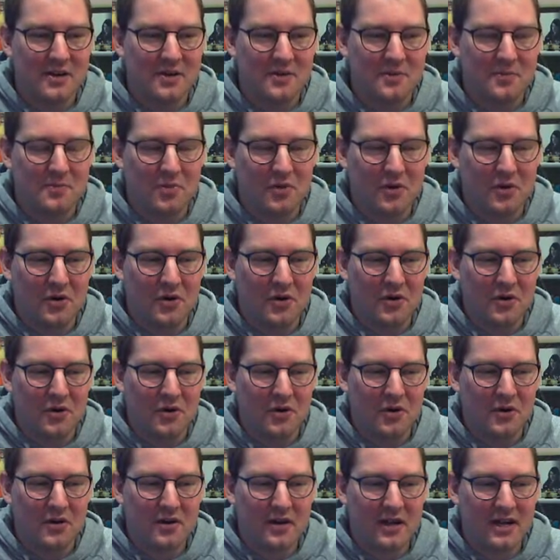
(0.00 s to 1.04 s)

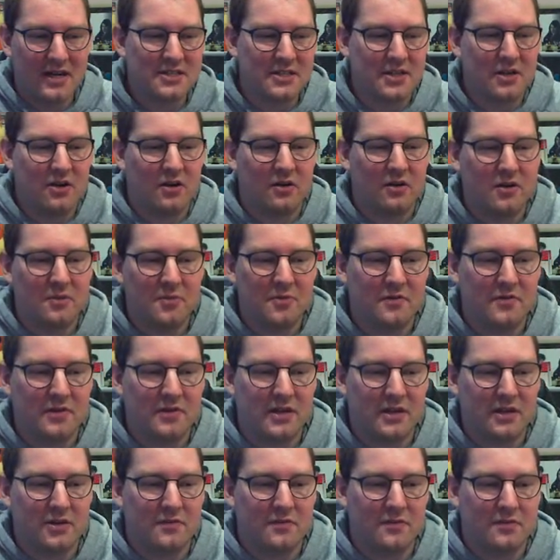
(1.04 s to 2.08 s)
But actually, no, I'm going to move her
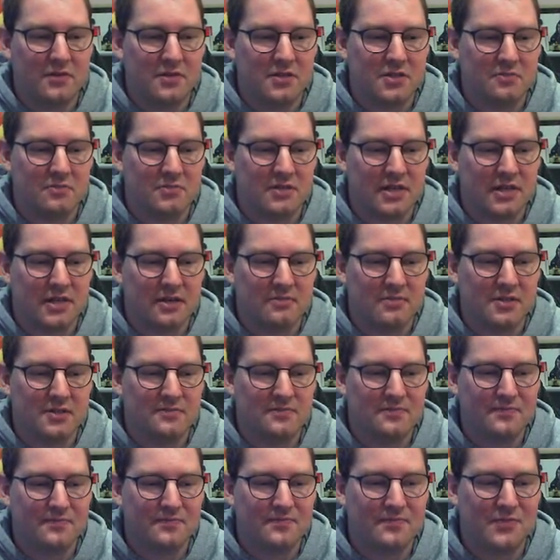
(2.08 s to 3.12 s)
down to fun sometimes,
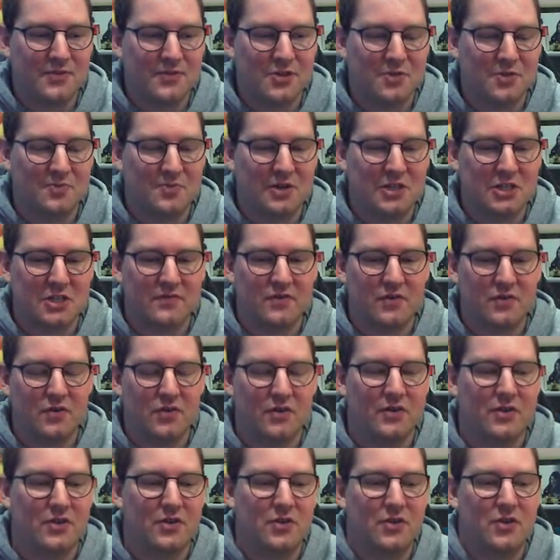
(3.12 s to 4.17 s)
just because of
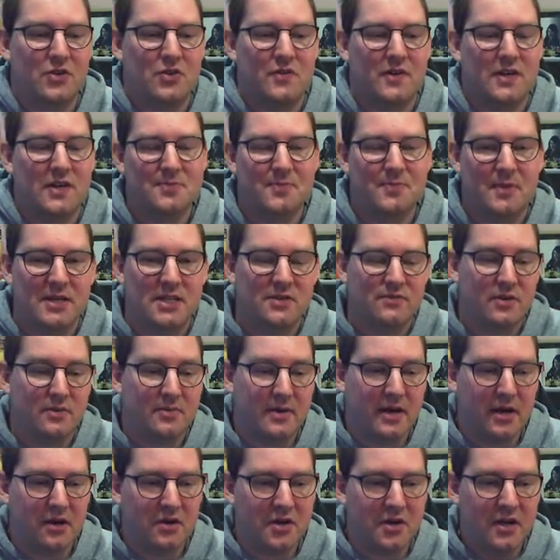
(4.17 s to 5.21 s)
the other aspect of her
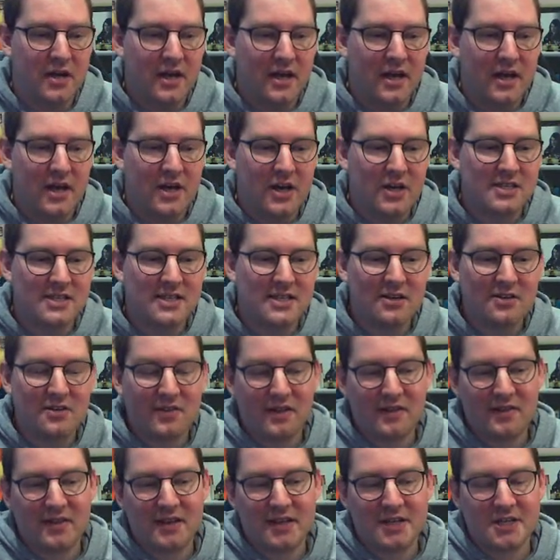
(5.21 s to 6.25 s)
power. Her stealth,
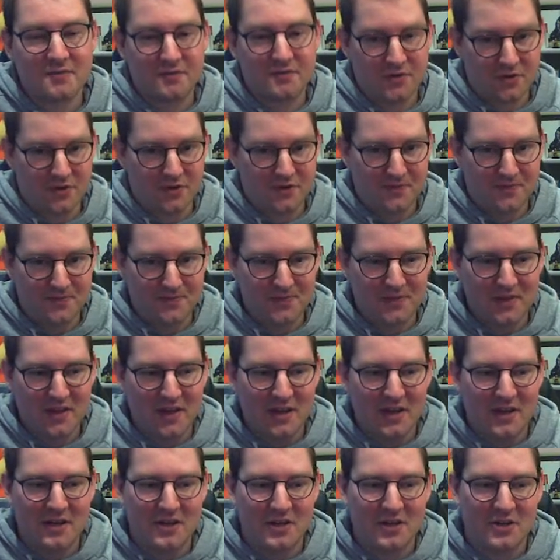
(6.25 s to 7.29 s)
I think, is fun,
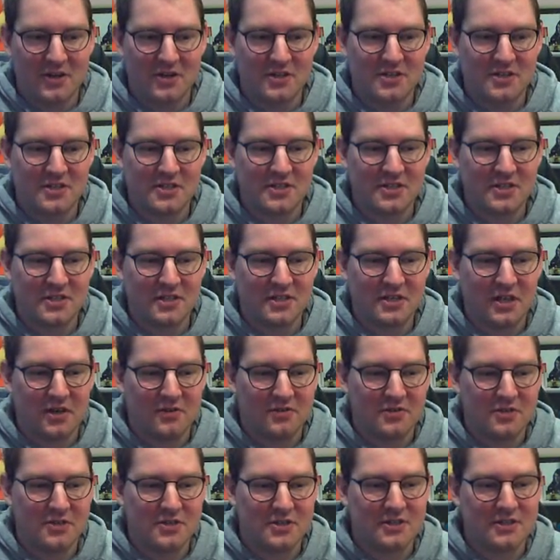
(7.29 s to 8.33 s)
because, you know,
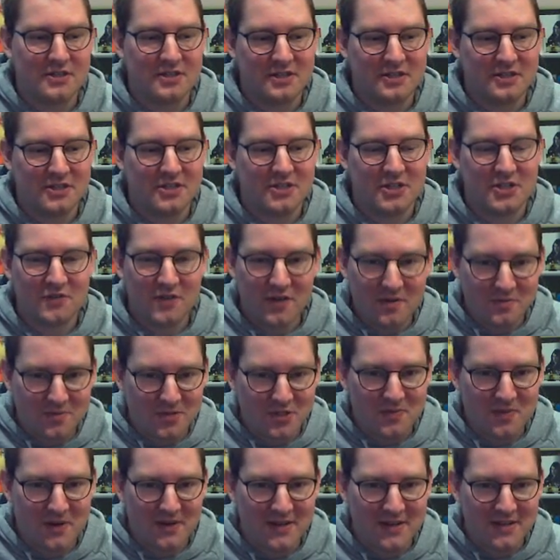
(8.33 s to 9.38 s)
she creeps
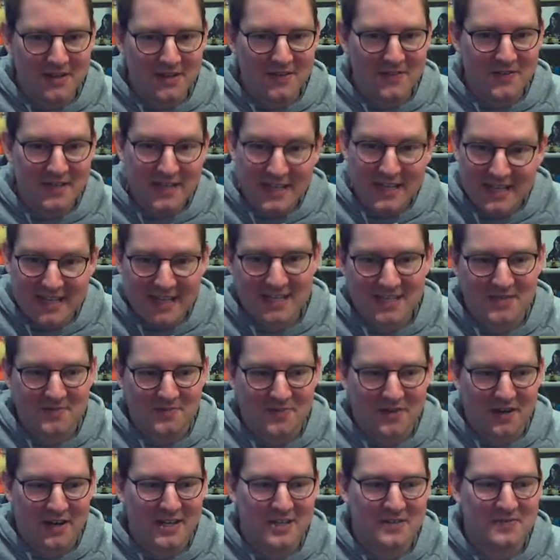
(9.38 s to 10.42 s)
up on you, you get that
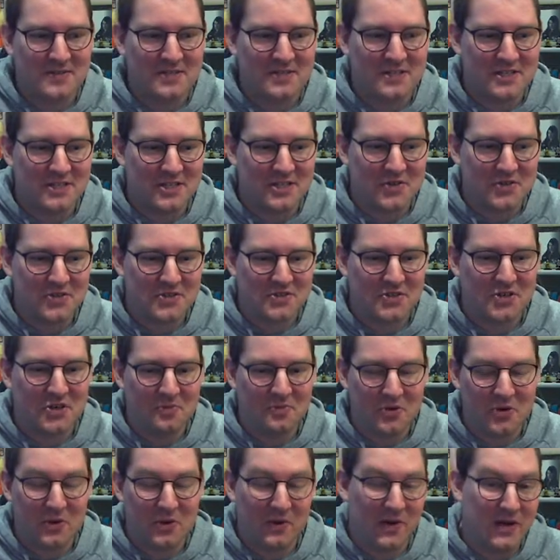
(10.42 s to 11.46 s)
surprise when she shows
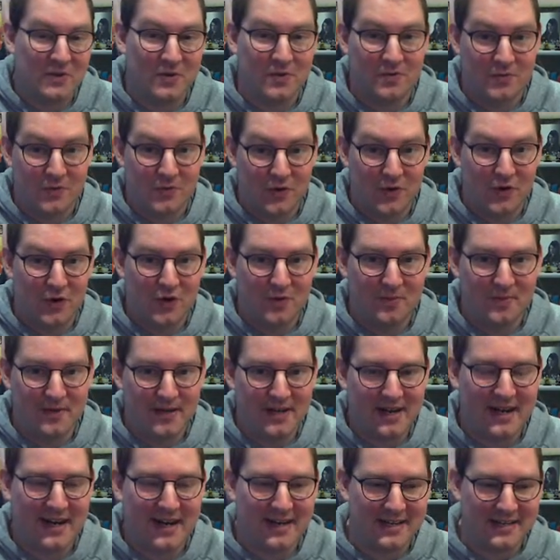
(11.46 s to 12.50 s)
up, or you hear a roar
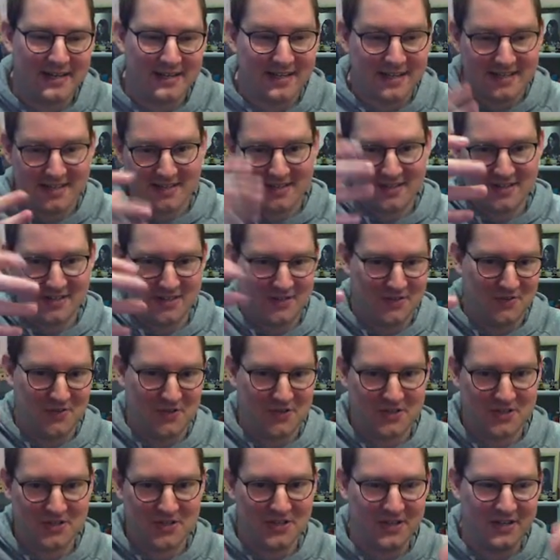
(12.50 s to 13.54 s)
behind the
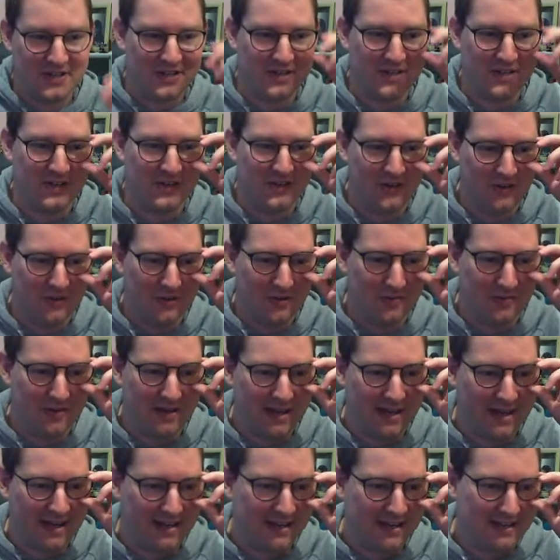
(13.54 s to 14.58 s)
structure you're
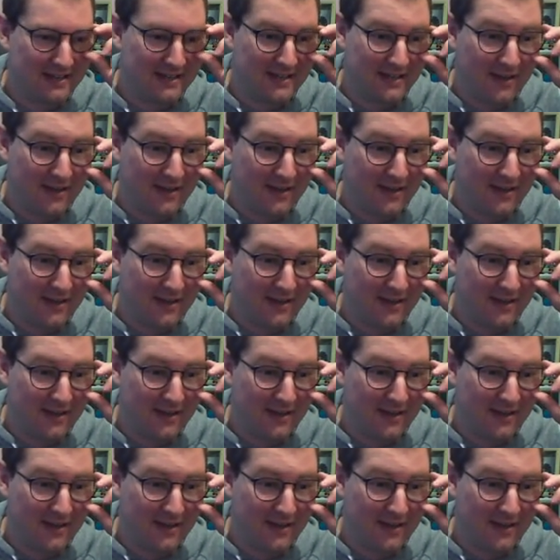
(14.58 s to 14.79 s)
behind,